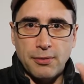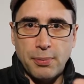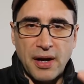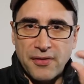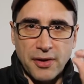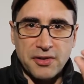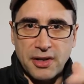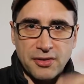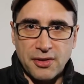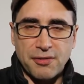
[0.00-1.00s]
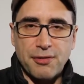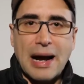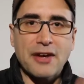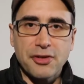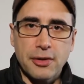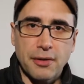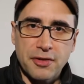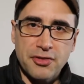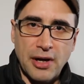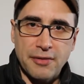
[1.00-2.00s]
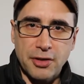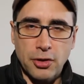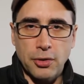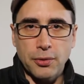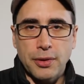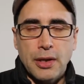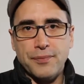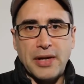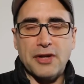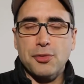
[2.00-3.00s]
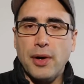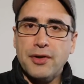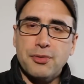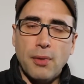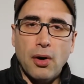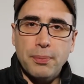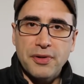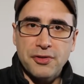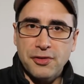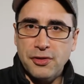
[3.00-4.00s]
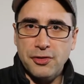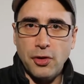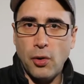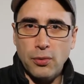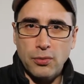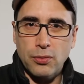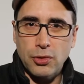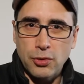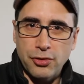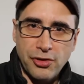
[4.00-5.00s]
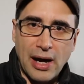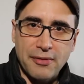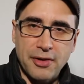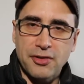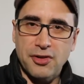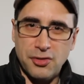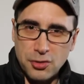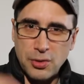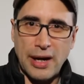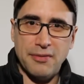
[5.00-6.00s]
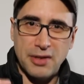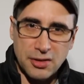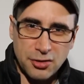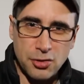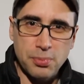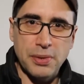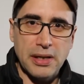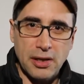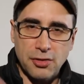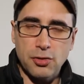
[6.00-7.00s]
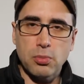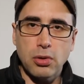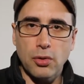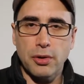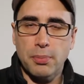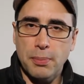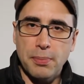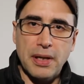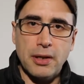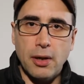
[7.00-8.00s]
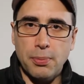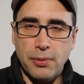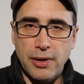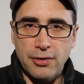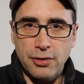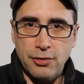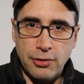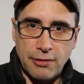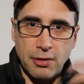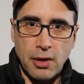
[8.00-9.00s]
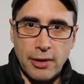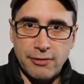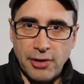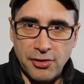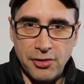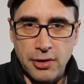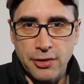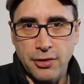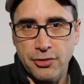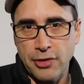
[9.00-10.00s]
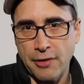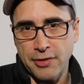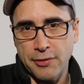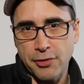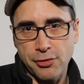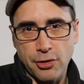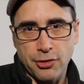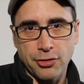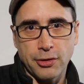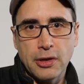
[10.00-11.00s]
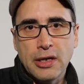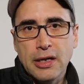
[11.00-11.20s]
Python takes a fraction of the Java code. That's why small businesses don't use Java. It's just too heavy, it's too big, it's too bloated. But big corporations who have a lot invested in their Java infrastructure,